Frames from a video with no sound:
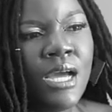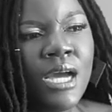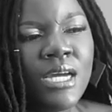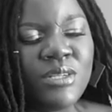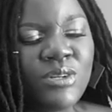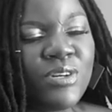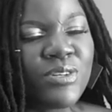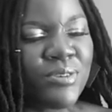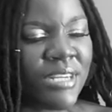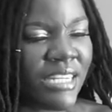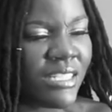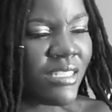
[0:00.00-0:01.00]
No,
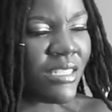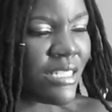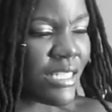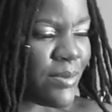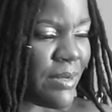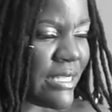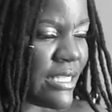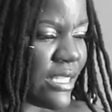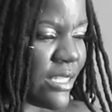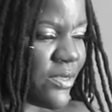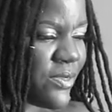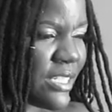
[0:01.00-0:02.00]
green is
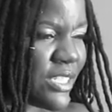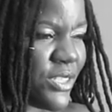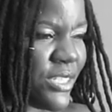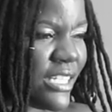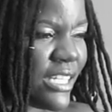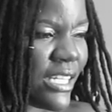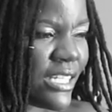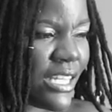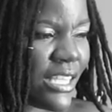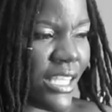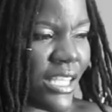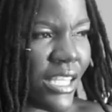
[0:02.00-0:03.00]
expensive, actually. And I
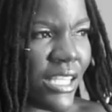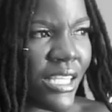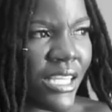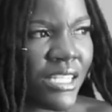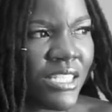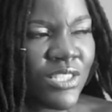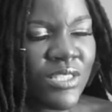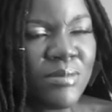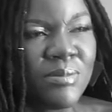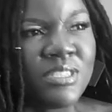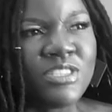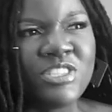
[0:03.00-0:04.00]
think that there needs to
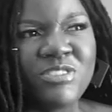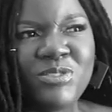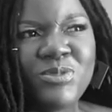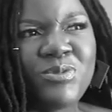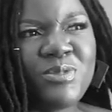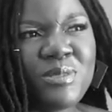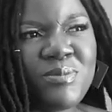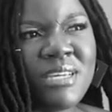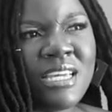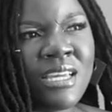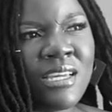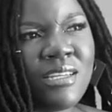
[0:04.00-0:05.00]
be a shift towards
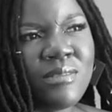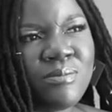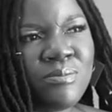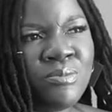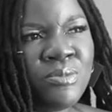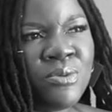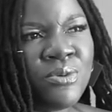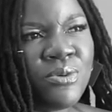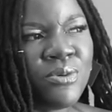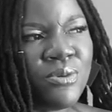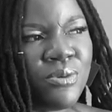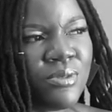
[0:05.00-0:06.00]
making it
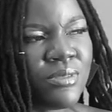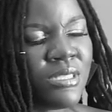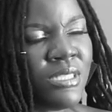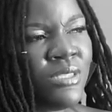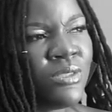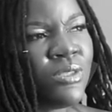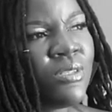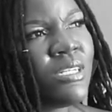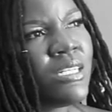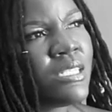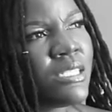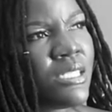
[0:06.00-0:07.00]
more, you know,
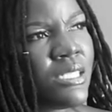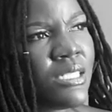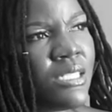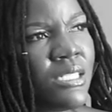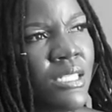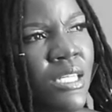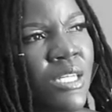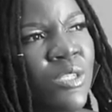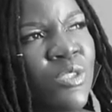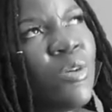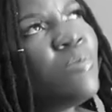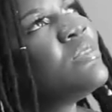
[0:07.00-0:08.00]
like
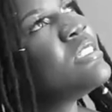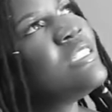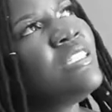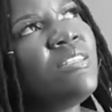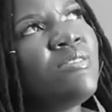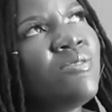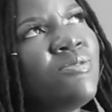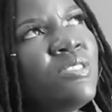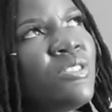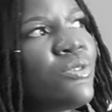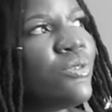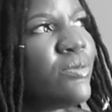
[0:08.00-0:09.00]
economically
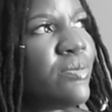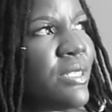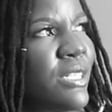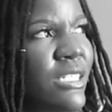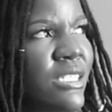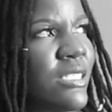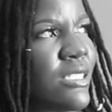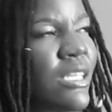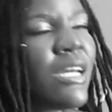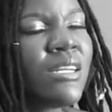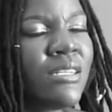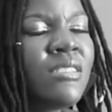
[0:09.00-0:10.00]
fiscal, because,
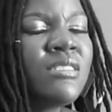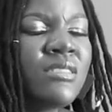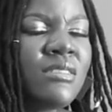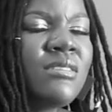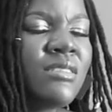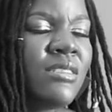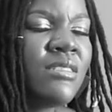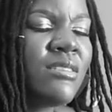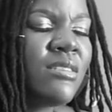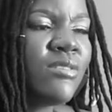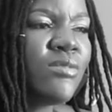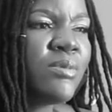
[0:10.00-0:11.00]
it is a
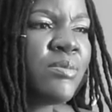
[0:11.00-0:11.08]
little bit more